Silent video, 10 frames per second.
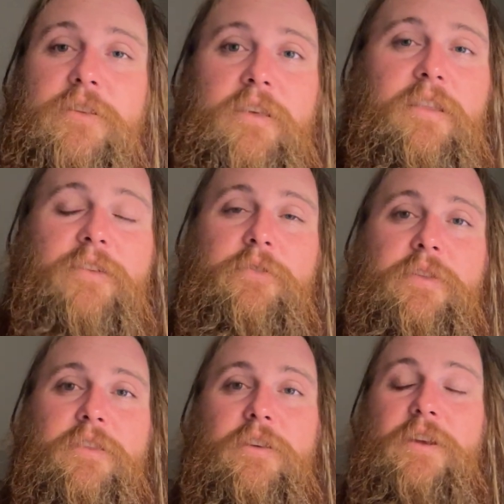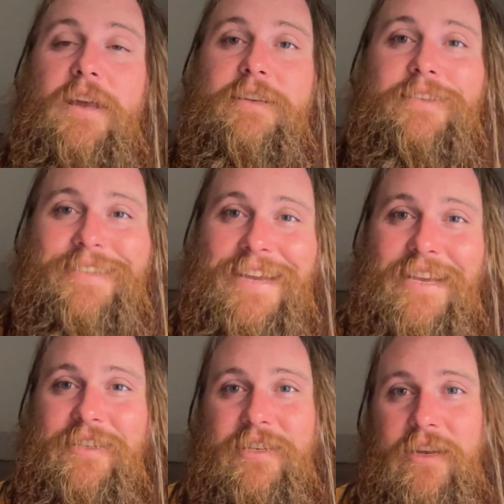the level that the United
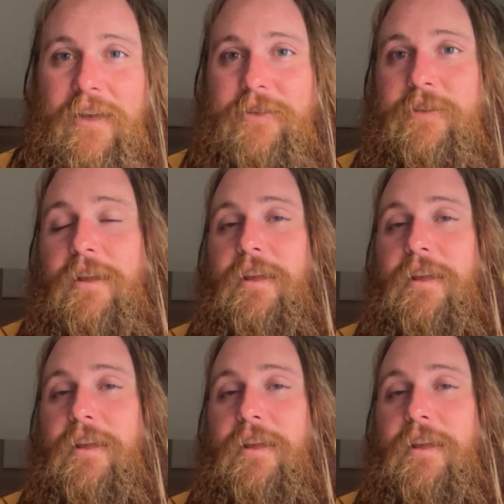States does.